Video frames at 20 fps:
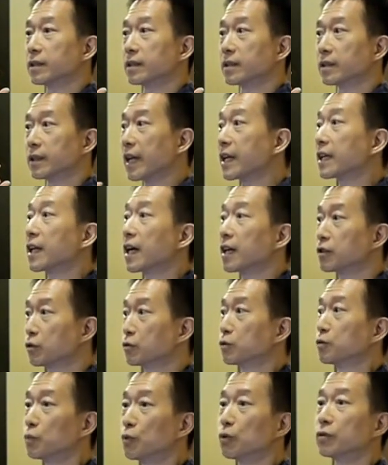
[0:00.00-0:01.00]
data
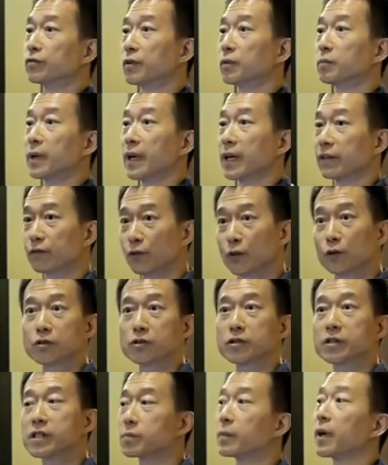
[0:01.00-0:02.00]
throughput from my
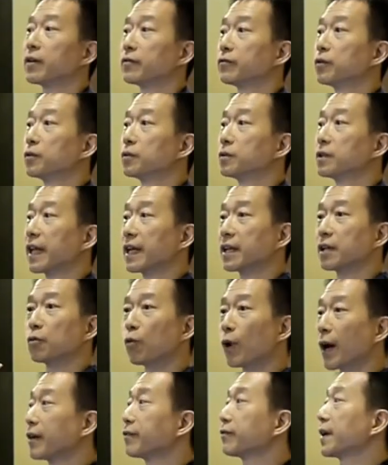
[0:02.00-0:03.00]
4G smartphone than the
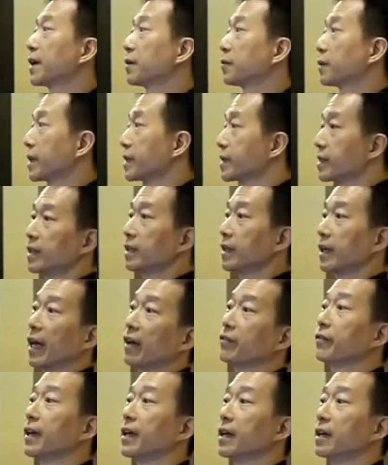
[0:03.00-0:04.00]
Wi-Fi when I sit in the
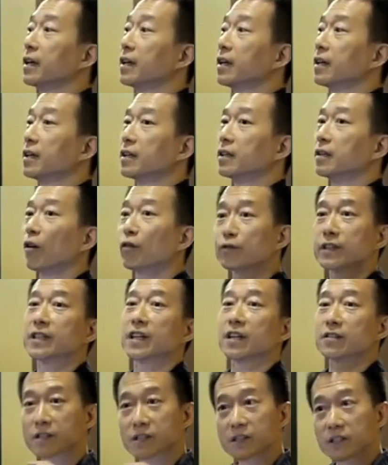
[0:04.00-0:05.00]
cafe. Often
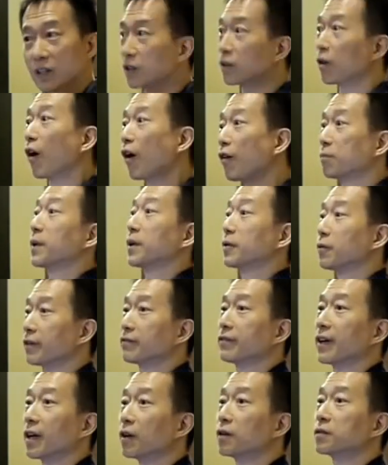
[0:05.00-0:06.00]
I'll just turn off my
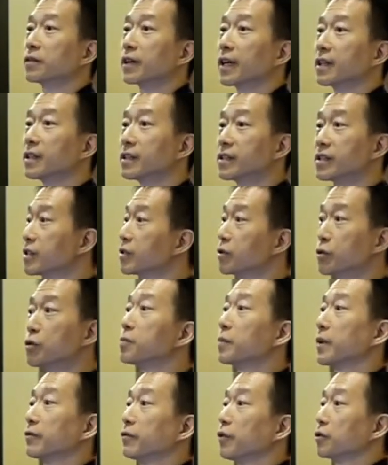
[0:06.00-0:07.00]
Wi-Fi altogether and just use
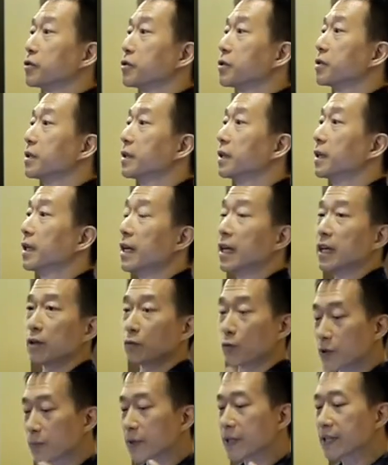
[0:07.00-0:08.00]
my 4G.
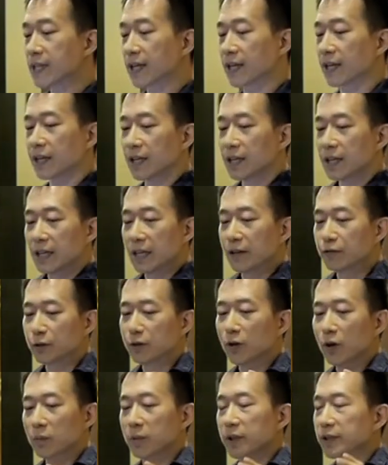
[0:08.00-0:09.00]
Which means that if you
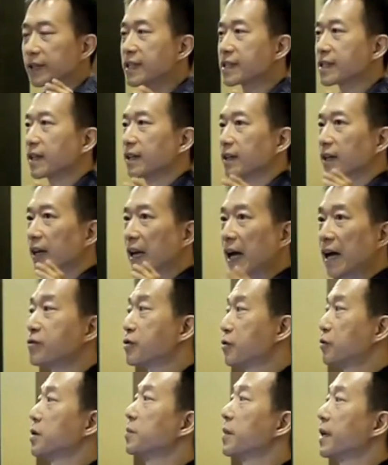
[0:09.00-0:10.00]
talk about things like live
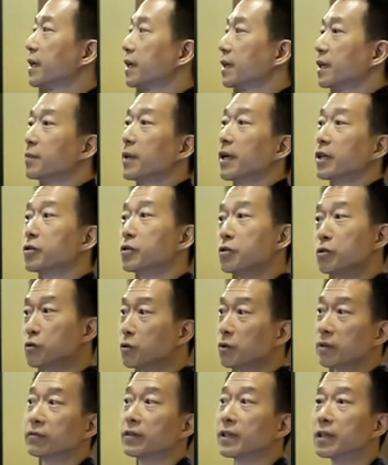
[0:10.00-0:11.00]
streaming, imagine you
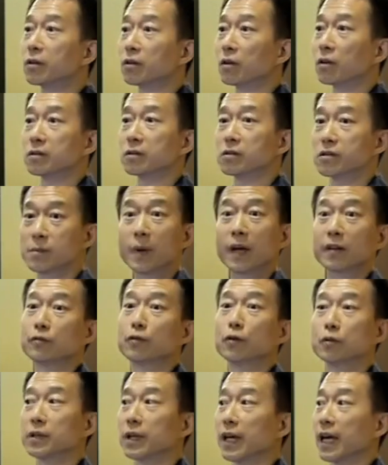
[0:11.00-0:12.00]
shoot a video on your
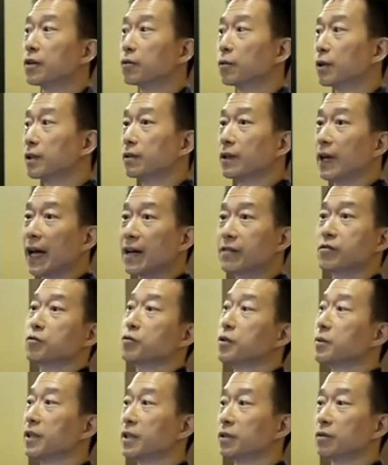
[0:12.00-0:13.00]
smartphone and you want to live
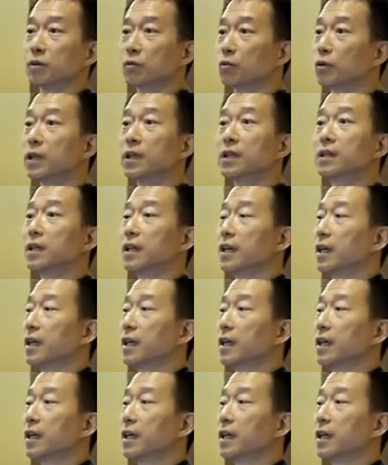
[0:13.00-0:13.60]
stream it to the world,